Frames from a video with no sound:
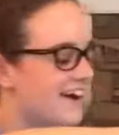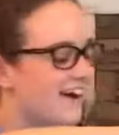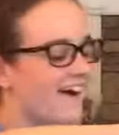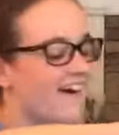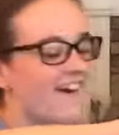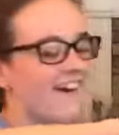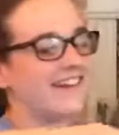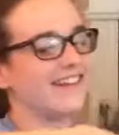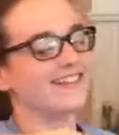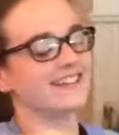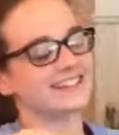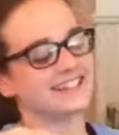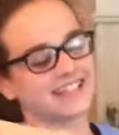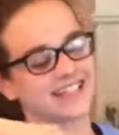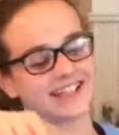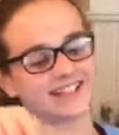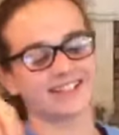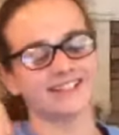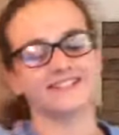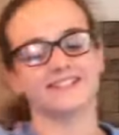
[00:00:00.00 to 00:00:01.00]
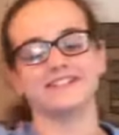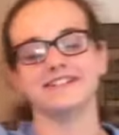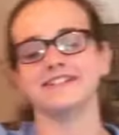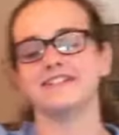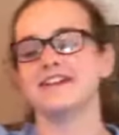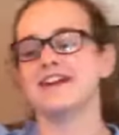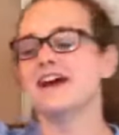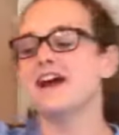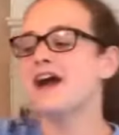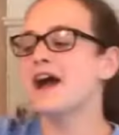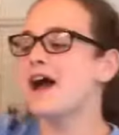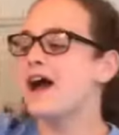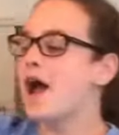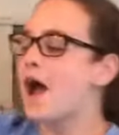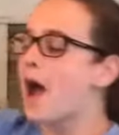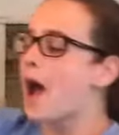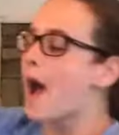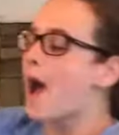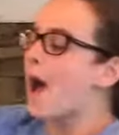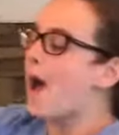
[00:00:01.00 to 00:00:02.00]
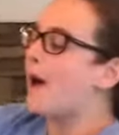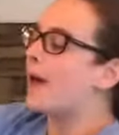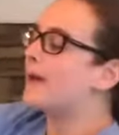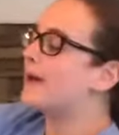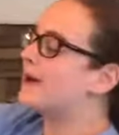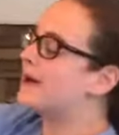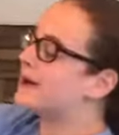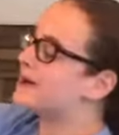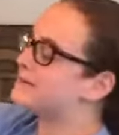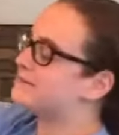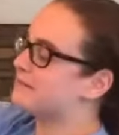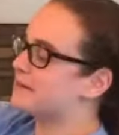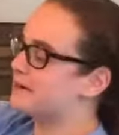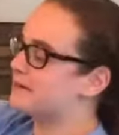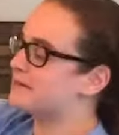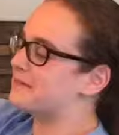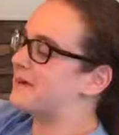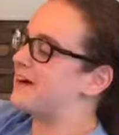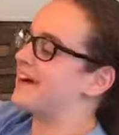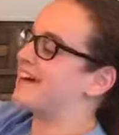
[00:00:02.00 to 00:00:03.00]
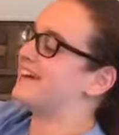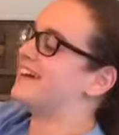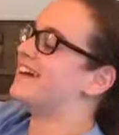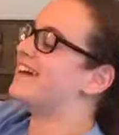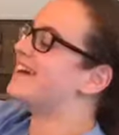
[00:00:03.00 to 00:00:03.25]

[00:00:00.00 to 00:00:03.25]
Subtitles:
All right, let's get to it. Number 1,